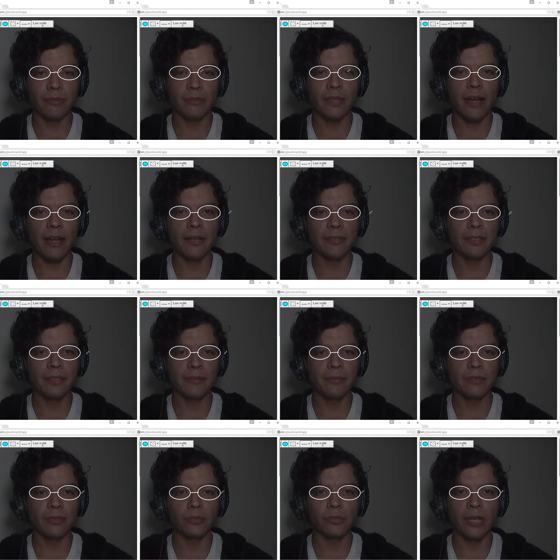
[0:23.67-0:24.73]

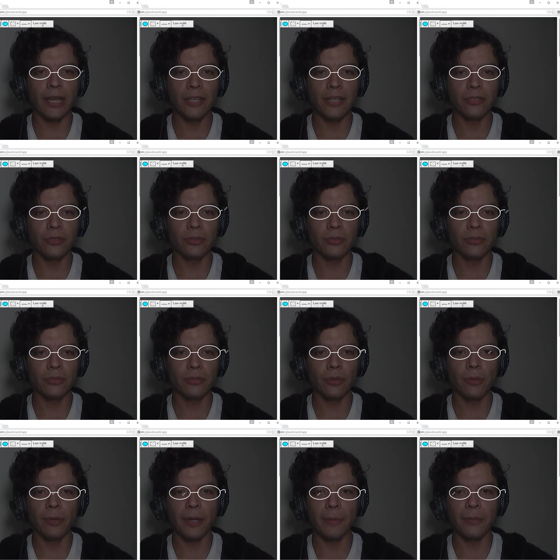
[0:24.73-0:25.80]
diagrams, equations or
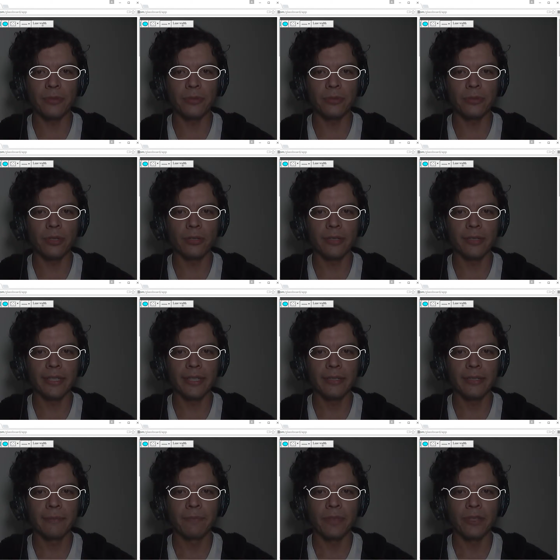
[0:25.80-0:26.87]
whatever you're drawing.
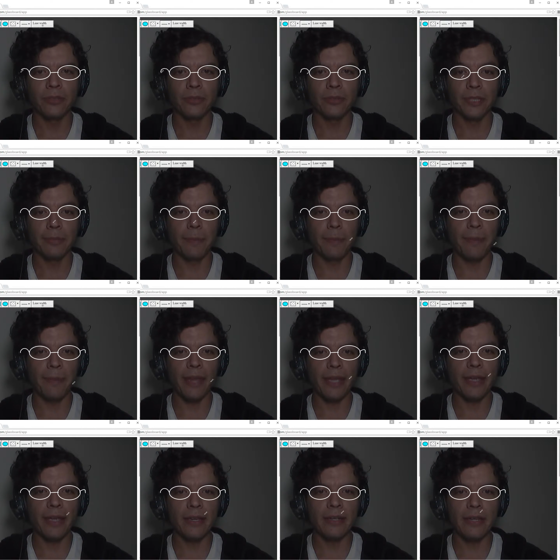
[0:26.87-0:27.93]
You can even
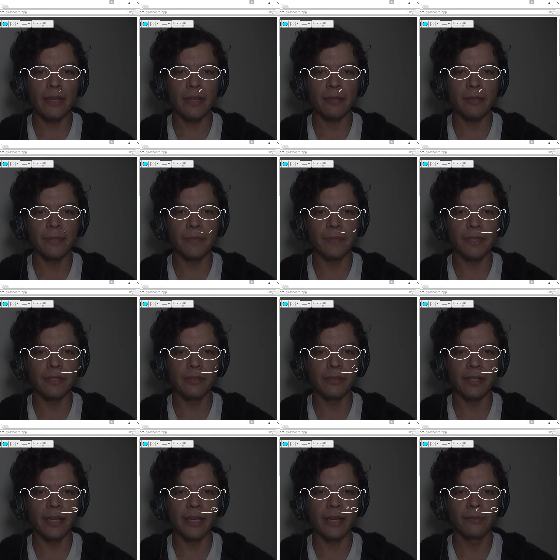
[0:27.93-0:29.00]
play like me right
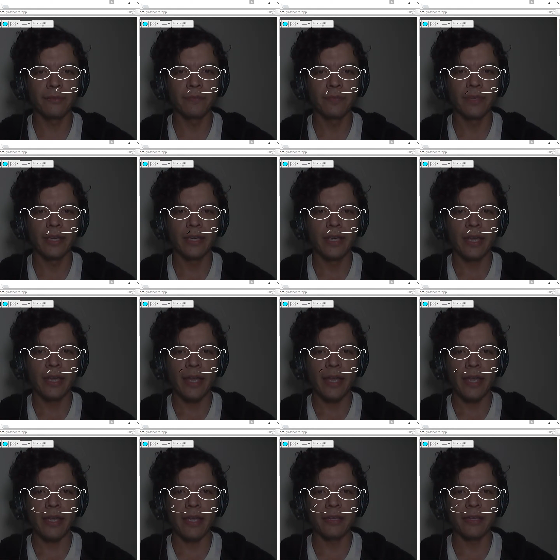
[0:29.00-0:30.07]
now
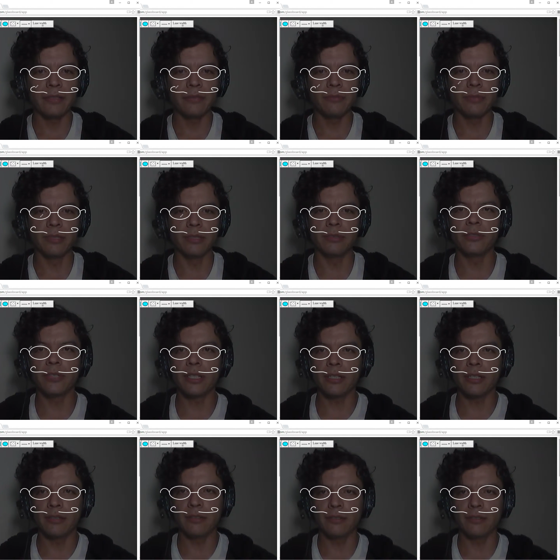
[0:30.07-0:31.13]
and well you
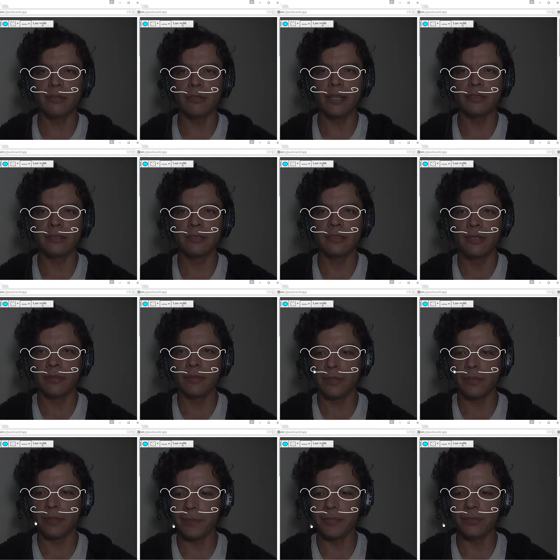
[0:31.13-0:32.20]
can erase
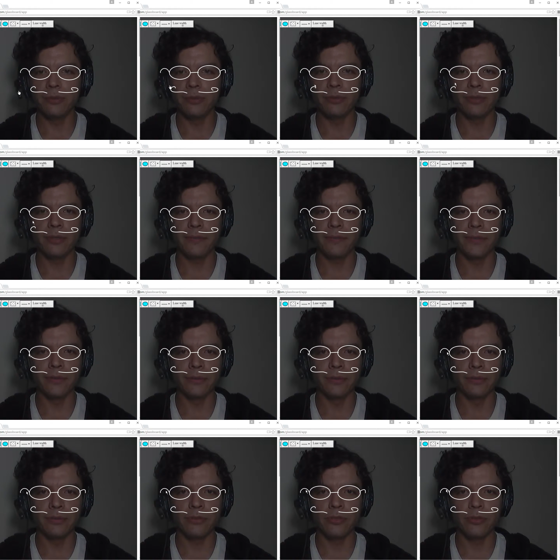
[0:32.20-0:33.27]
whatever you do if
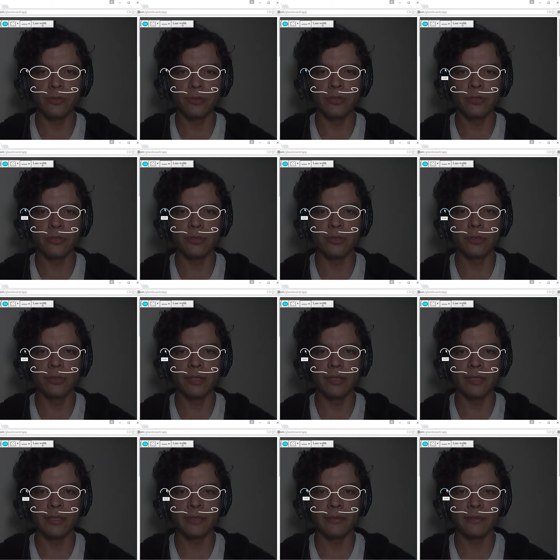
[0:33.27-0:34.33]
you choose this tool
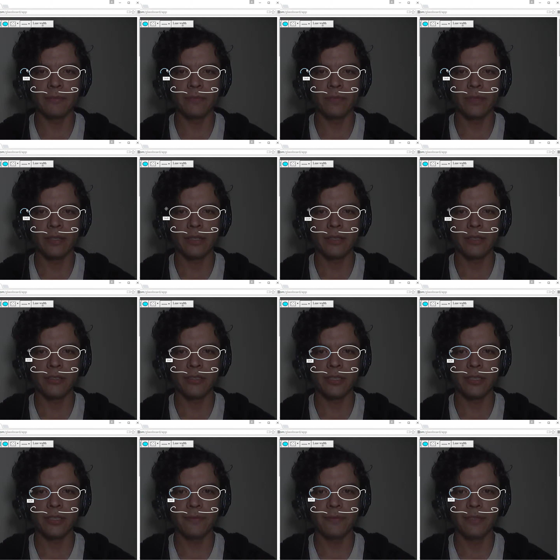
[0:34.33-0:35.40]
and
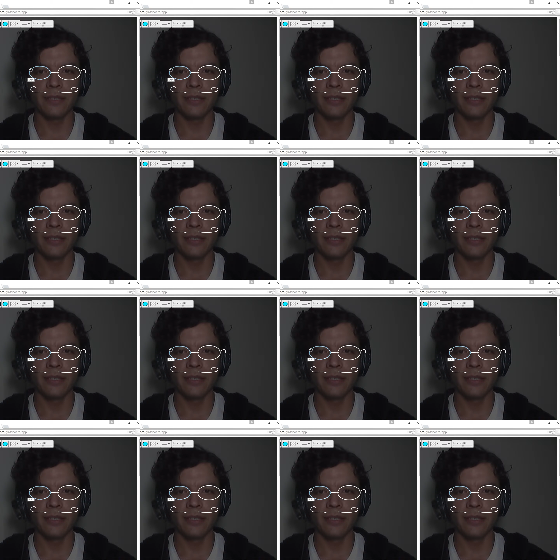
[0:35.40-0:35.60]
shift